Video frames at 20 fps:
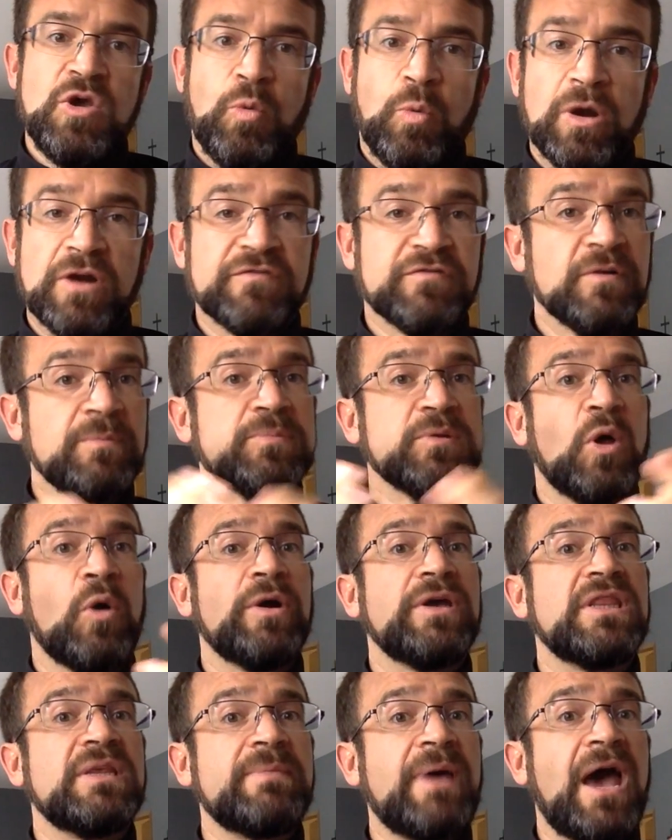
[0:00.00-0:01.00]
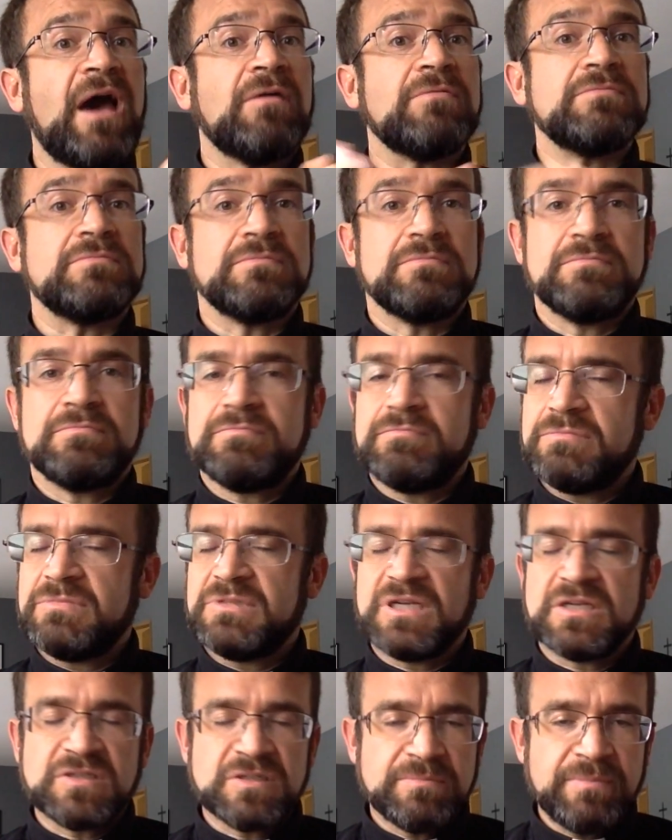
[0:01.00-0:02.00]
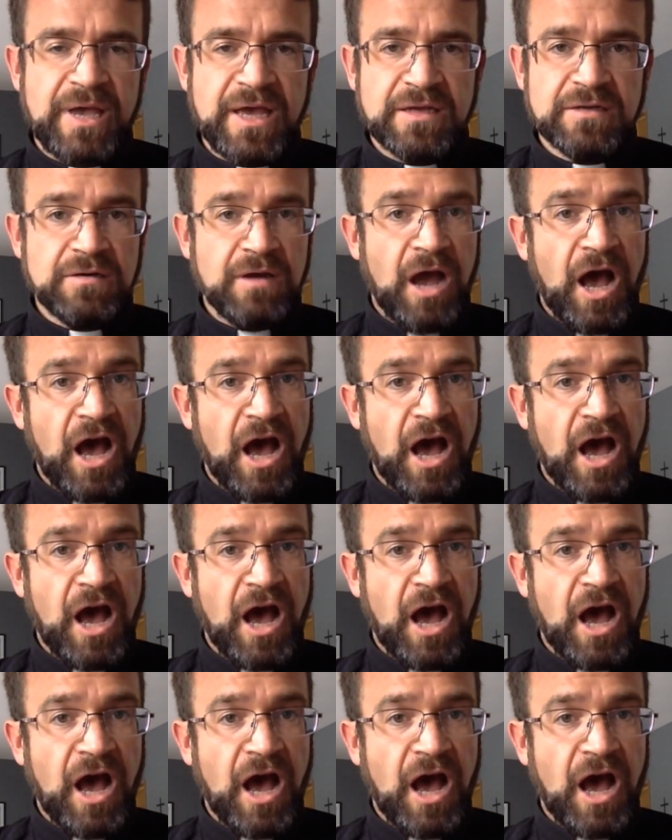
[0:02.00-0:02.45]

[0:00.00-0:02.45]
What if we're blowing them out? Doesn't matter.